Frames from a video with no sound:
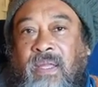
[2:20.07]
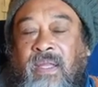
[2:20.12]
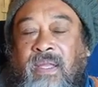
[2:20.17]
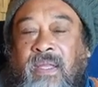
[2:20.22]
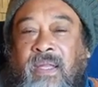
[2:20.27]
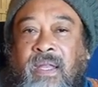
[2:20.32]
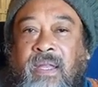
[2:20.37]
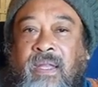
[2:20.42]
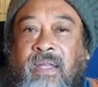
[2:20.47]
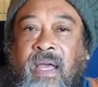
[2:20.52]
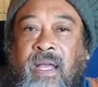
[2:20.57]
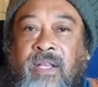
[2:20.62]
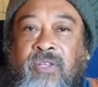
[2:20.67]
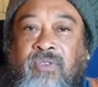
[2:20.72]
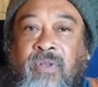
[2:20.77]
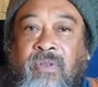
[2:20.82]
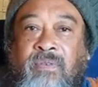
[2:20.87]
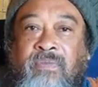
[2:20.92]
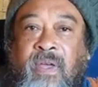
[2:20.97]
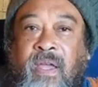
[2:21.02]
than the
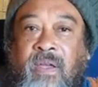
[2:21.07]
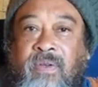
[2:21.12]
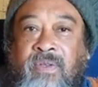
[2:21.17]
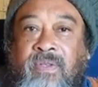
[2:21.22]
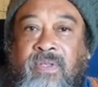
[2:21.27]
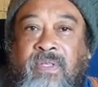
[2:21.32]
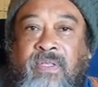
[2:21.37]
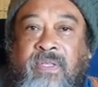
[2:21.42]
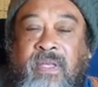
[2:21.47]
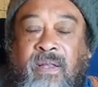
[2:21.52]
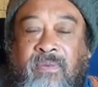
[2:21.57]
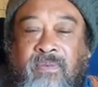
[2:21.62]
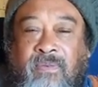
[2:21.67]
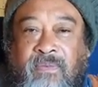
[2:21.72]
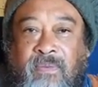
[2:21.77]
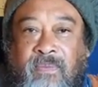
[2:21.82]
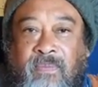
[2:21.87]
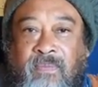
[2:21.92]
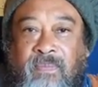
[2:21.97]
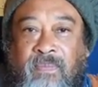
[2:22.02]
actual virus itself.